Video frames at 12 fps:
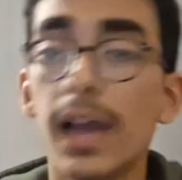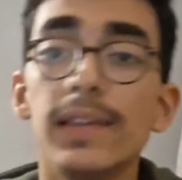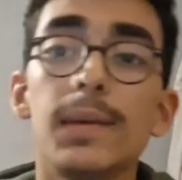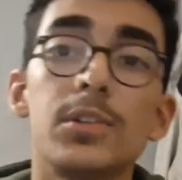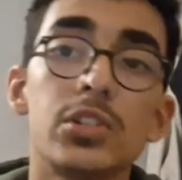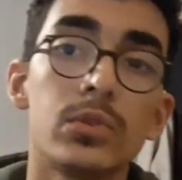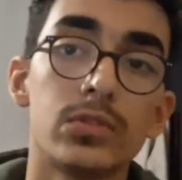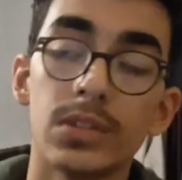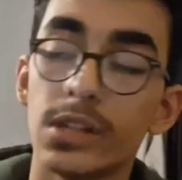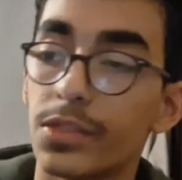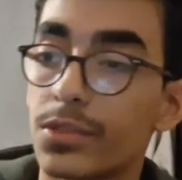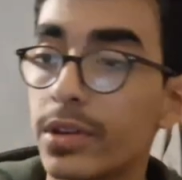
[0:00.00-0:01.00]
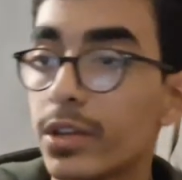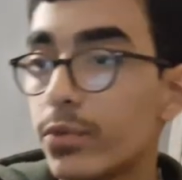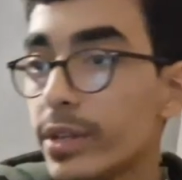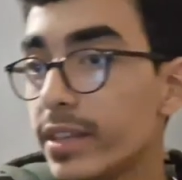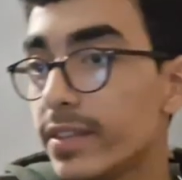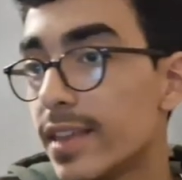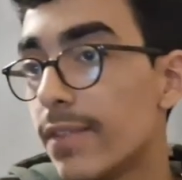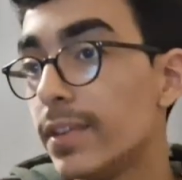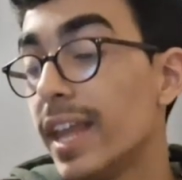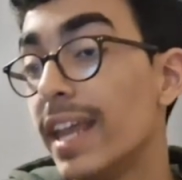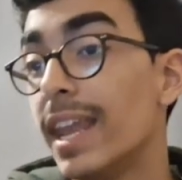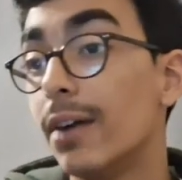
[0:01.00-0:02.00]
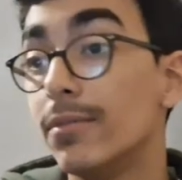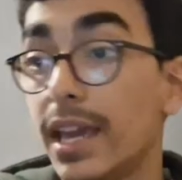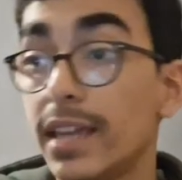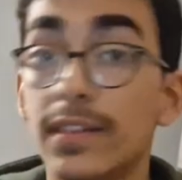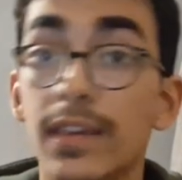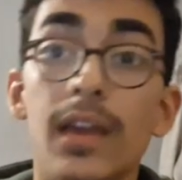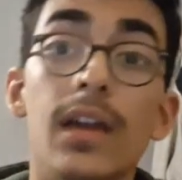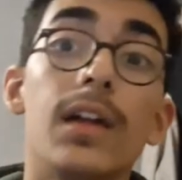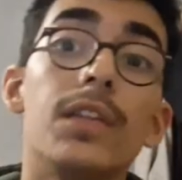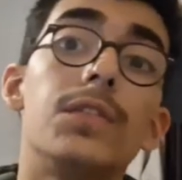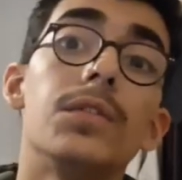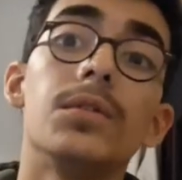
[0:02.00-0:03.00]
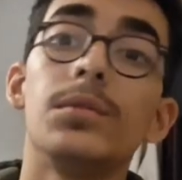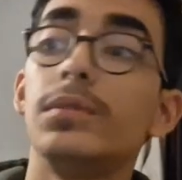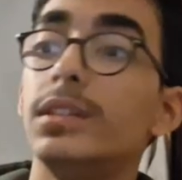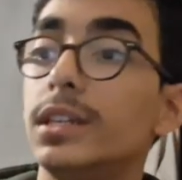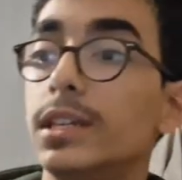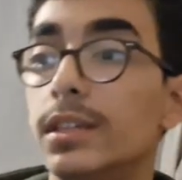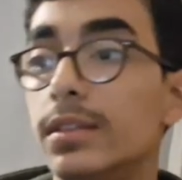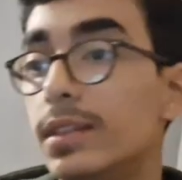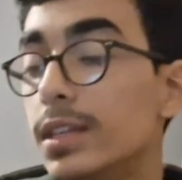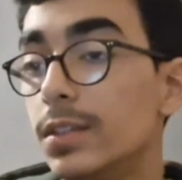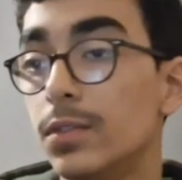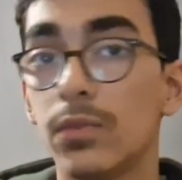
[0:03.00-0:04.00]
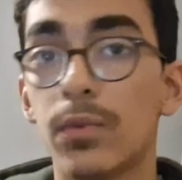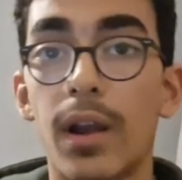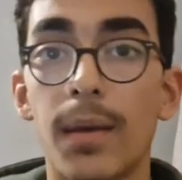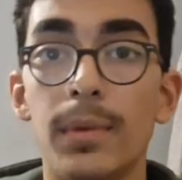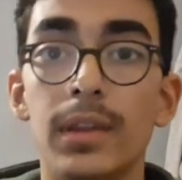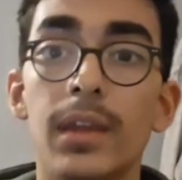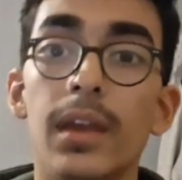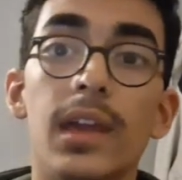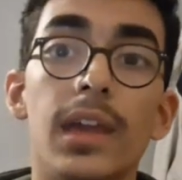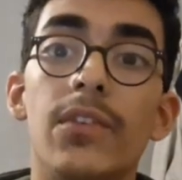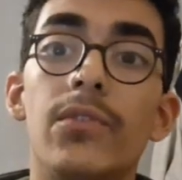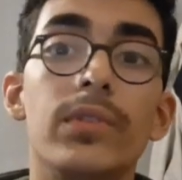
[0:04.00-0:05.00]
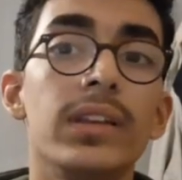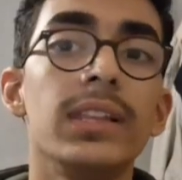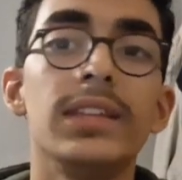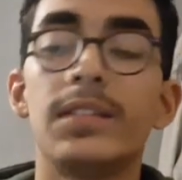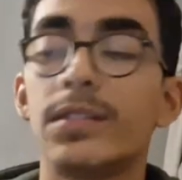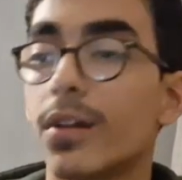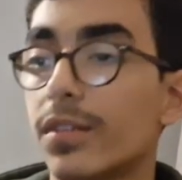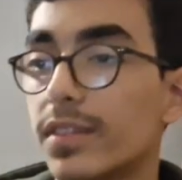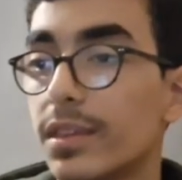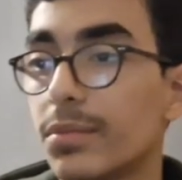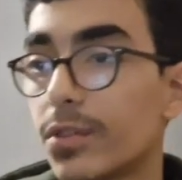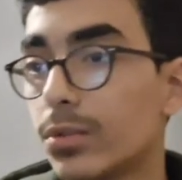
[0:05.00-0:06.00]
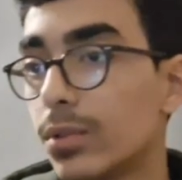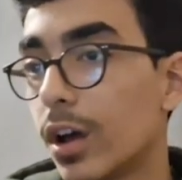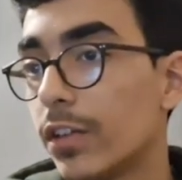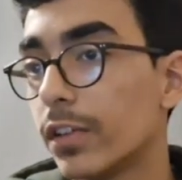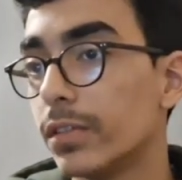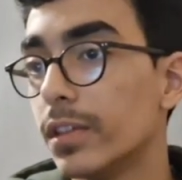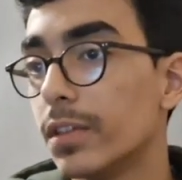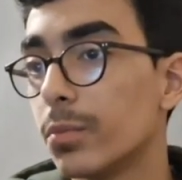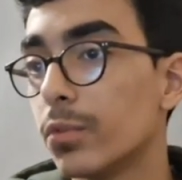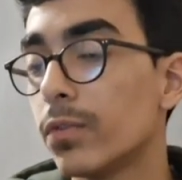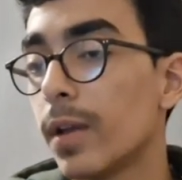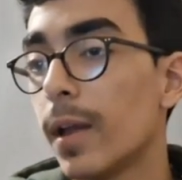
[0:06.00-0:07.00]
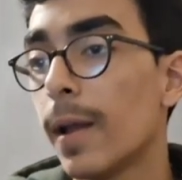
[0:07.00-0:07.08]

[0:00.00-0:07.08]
The bishop goes to e3, queen e7, and now knight to the d2 square. I mean, it really does not seem so logical, this move.